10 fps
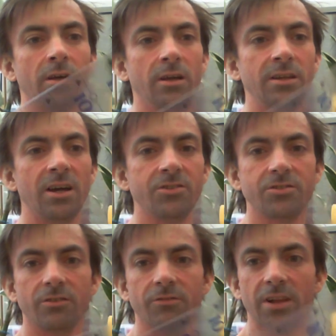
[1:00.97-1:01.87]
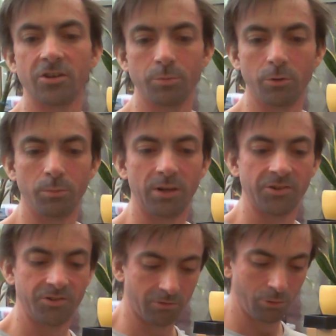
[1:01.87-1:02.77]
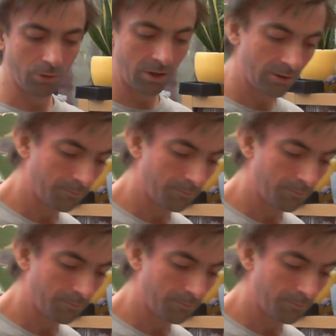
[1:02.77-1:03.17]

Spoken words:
A nice flexible plastic ruler.